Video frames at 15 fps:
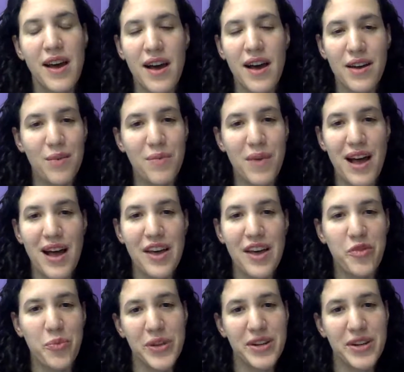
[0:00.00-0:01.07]
um,
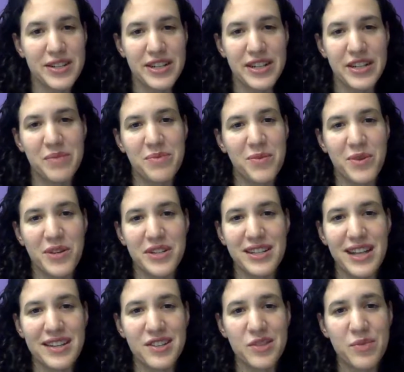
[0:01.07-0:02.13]
i've been on teams and worked
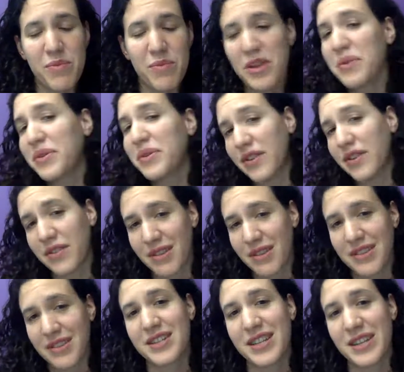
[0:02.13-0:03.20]
in classes where i'm the only girl
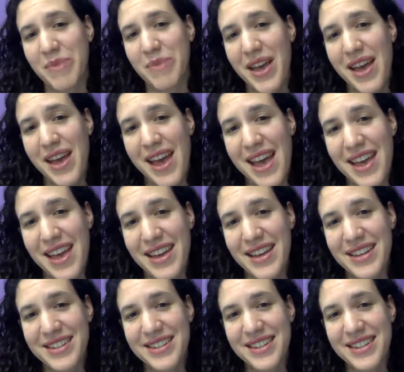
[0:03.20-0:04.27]
on the team
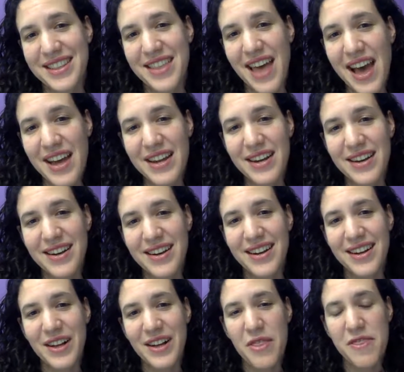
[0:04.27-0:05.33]
and that
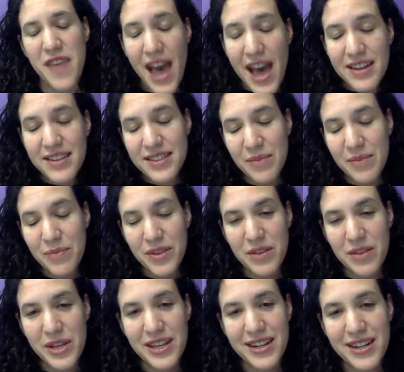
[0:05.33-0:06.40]
that is something that
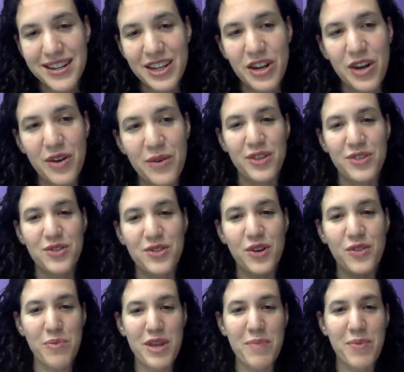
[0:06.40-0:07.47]
we can you know so
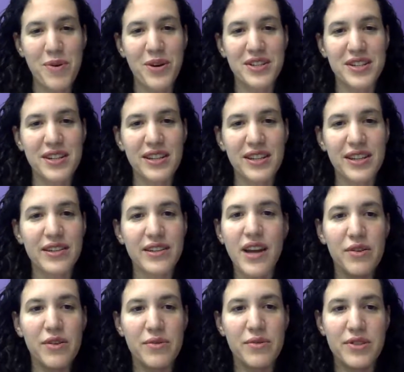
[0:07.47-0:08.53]
for me personally
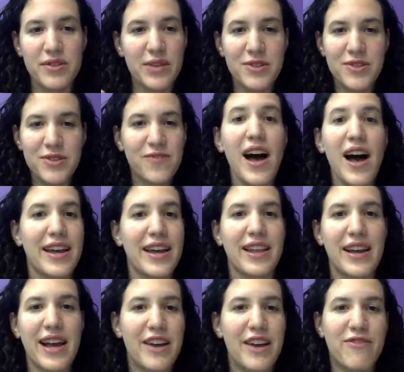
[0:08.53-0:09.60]
no it was it was fine
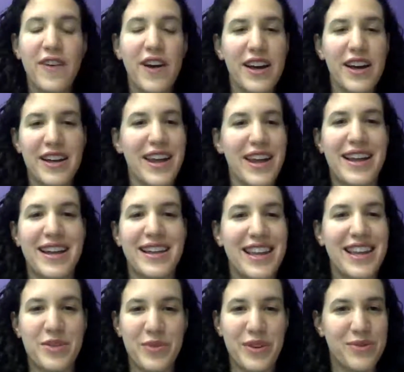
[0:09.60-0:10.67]
like i had fun and i
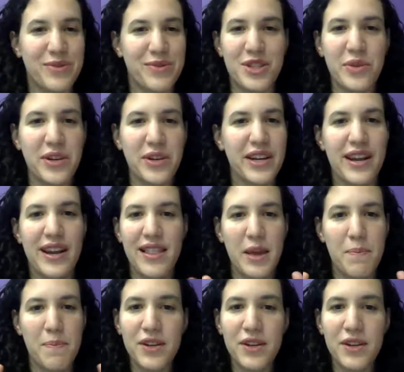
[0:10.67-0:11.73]
liked what i was doing and i
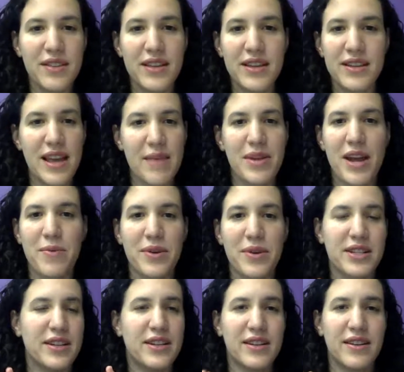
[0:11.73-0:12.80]
liked building things i mean i
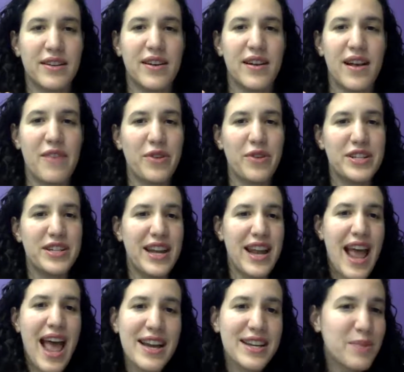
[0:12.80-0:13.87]
worked on i've worked on
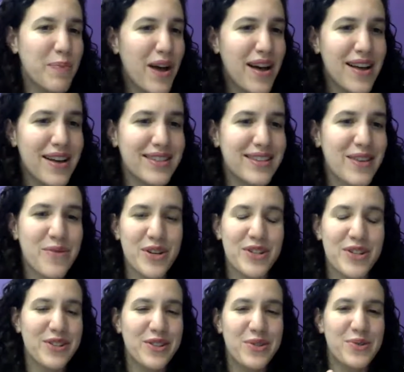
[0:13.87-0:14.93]
xbox i've
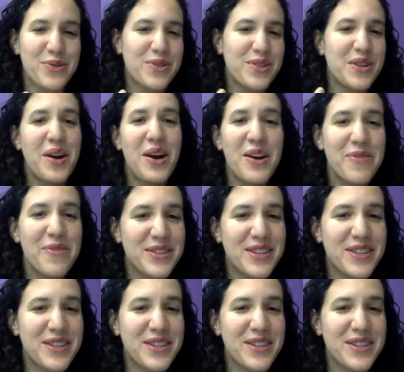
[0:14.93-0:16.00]
worked on tools in office
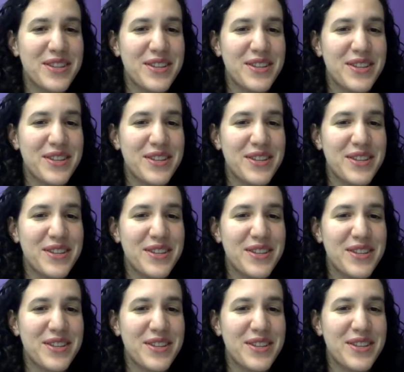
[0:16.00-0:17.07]
i've
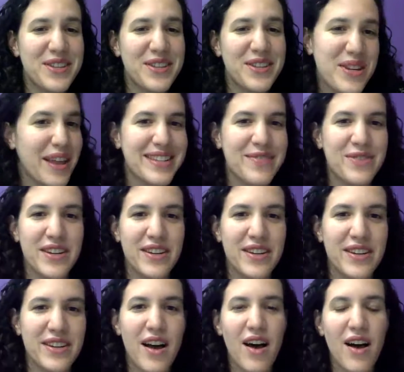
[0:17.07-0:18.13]
worked on hololens i've
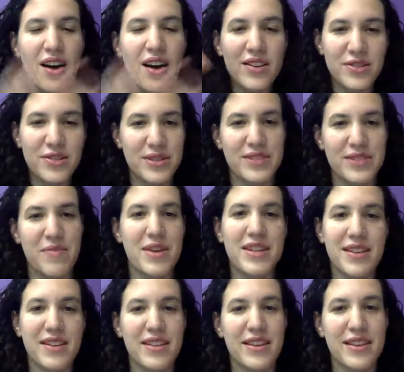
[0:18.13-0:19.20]
done all sorts of
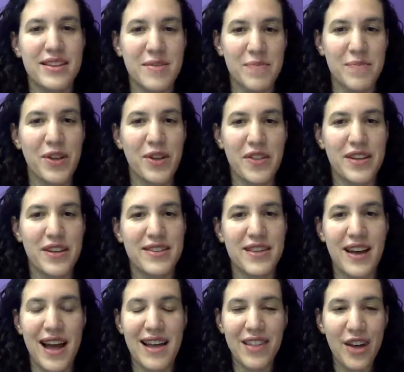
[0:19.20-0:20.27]
amazing things and built things
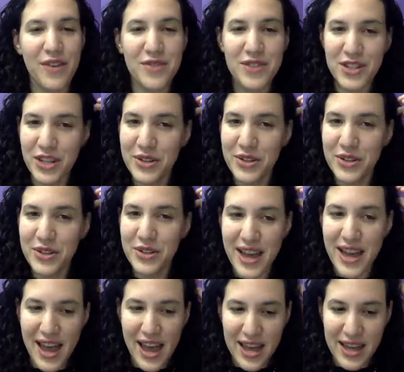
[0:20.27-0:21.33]
that i love to
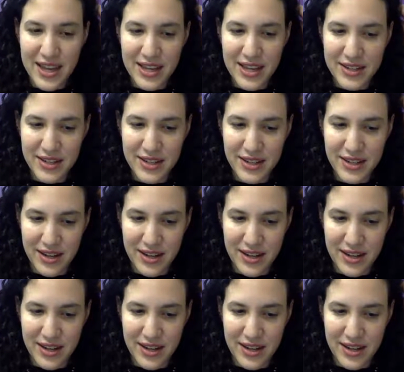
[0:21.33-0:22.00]
use and